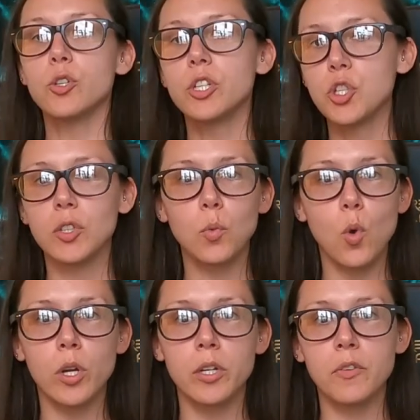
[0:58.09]
You can check the
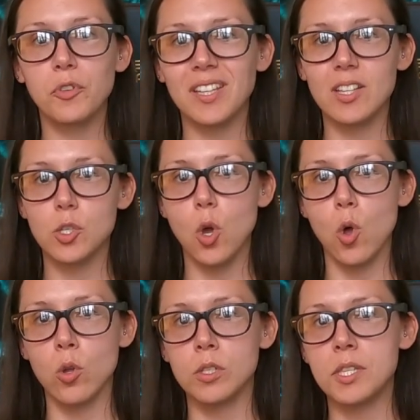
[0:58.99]
water if it gets
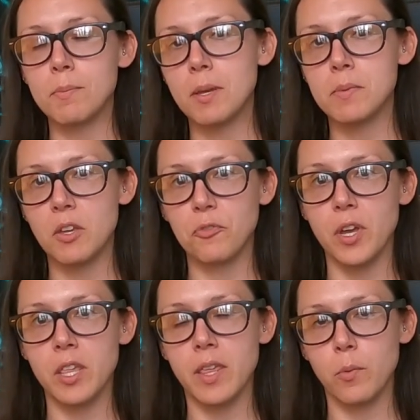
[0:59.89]
cold. Sometimes I
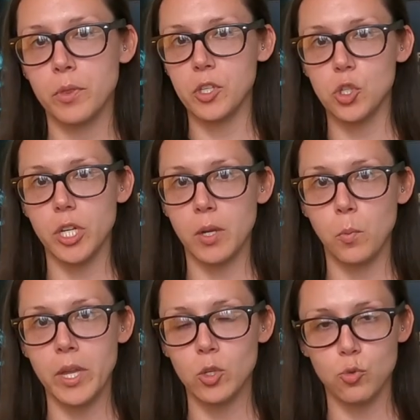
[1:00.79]
find that
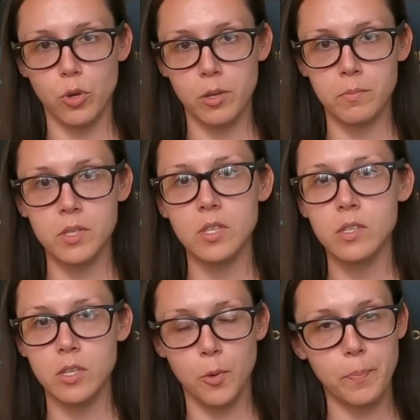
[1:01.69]
chicken wing drums,
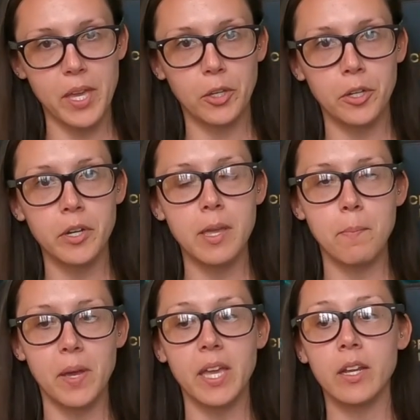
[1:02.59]
since they're bigger,
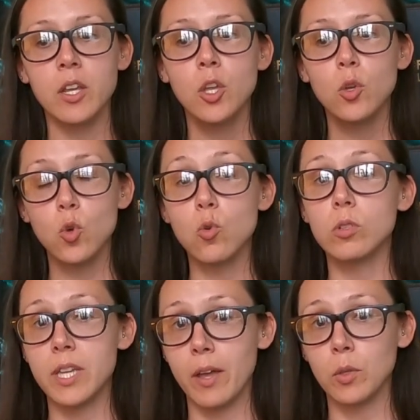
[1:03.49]
it might
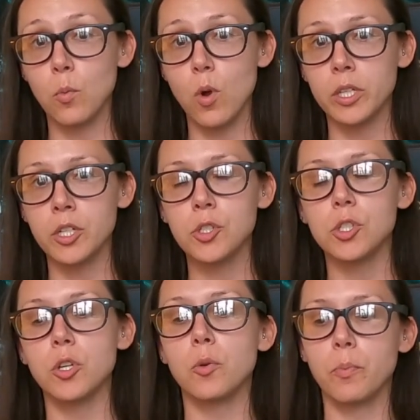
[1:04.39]
cool down the water,
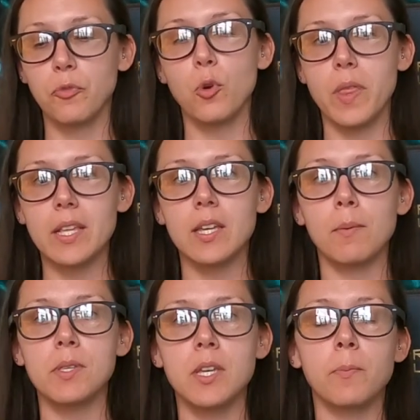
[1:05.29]
so before that
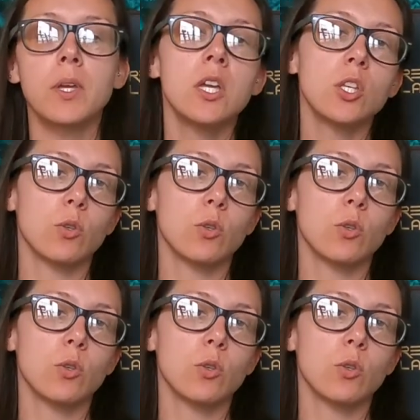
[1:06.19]
time is up.